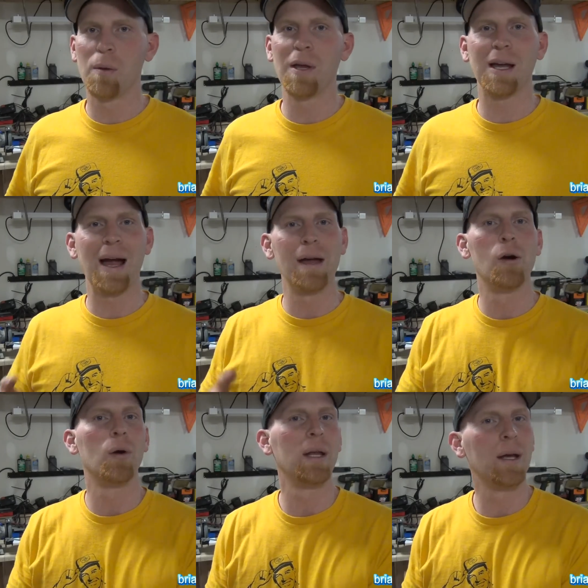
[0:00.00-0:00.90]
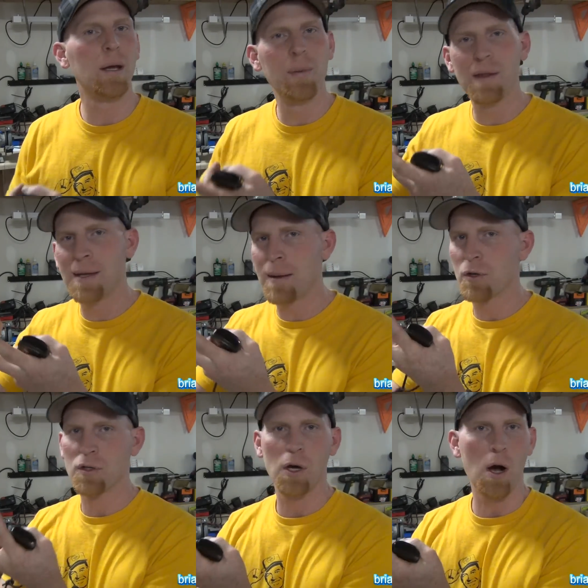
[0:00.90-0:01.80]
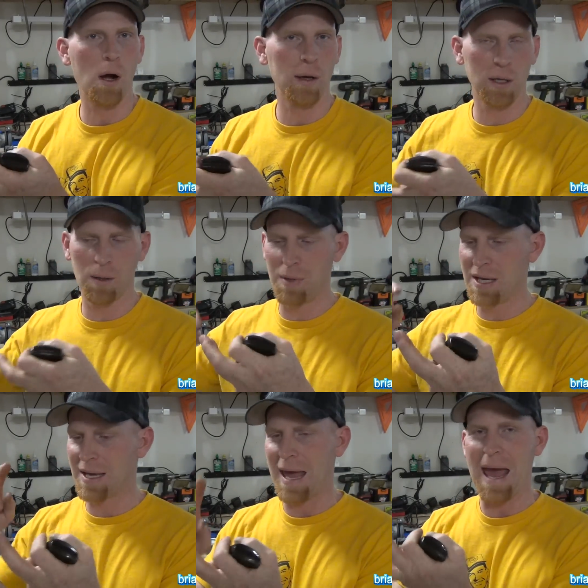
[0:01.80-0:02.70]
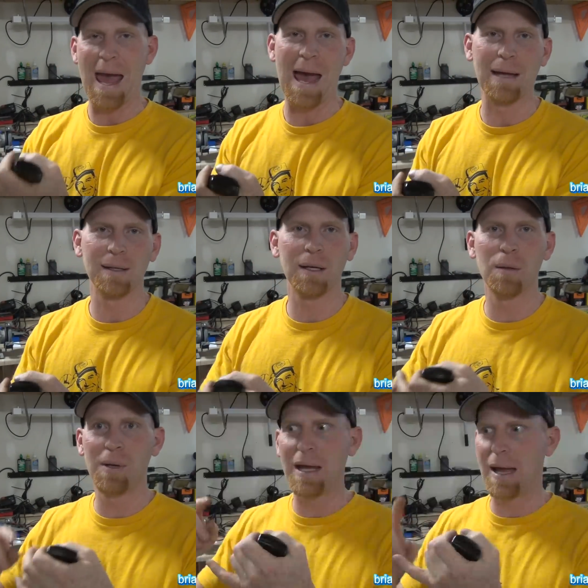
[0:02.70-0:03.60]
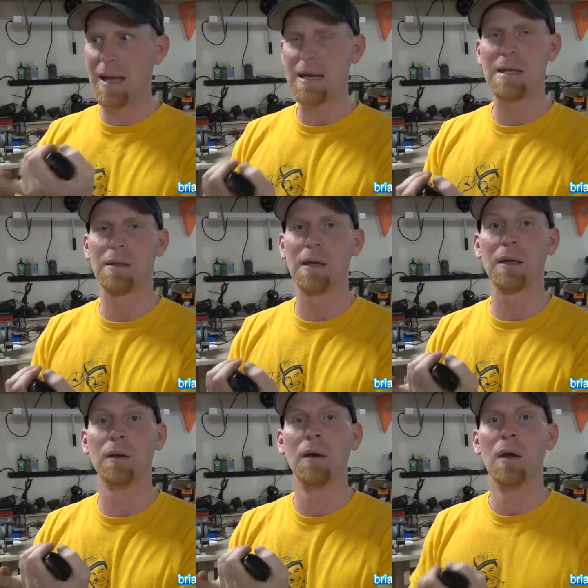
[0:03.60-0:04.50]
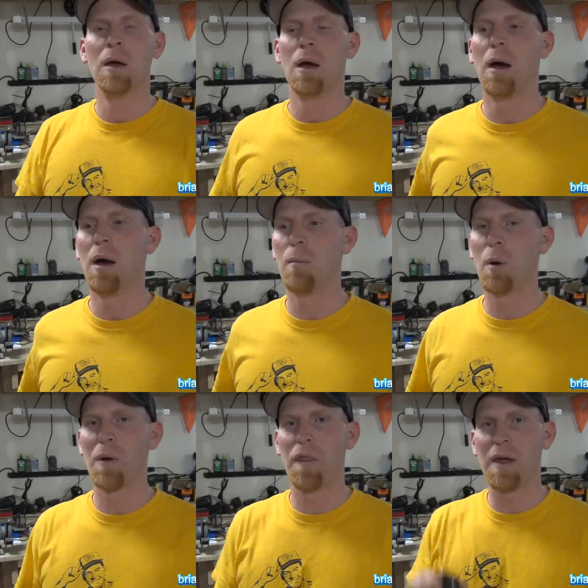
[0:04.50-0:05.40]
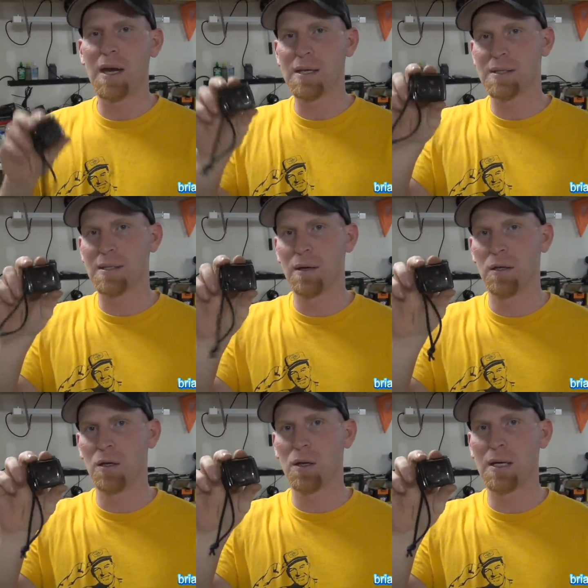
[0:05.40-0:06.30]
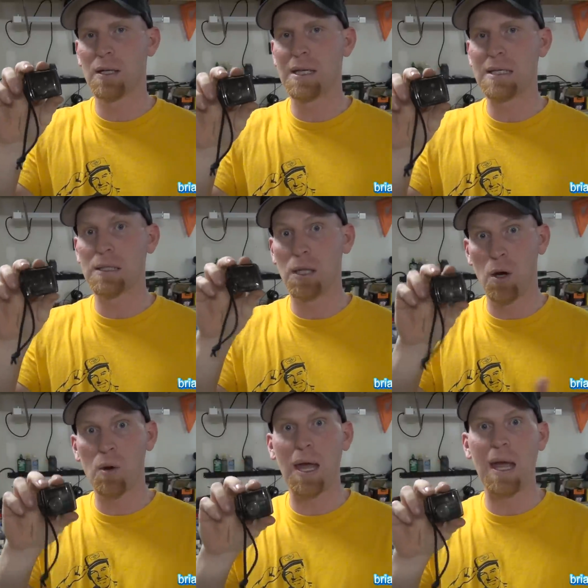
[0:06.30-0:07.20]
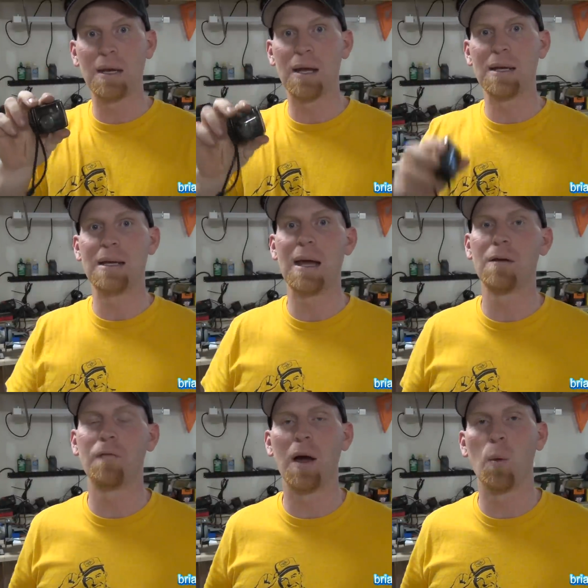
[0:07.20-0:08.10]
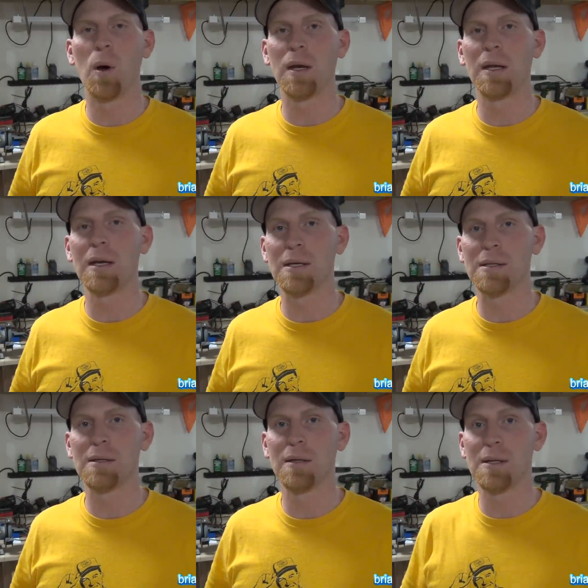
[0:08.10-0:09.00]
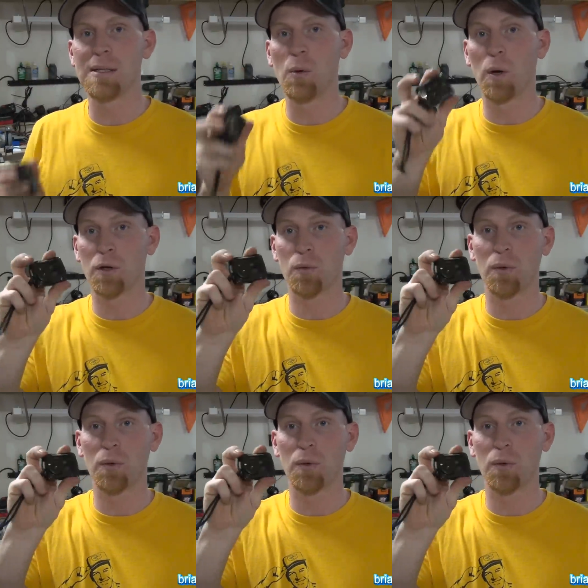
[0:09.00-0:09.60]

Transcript: could be a coyote, it could be the neighbor's dog, it could be a cat, it could be anything. Uh, but with this, you can at least locate and identify what it is. This thing works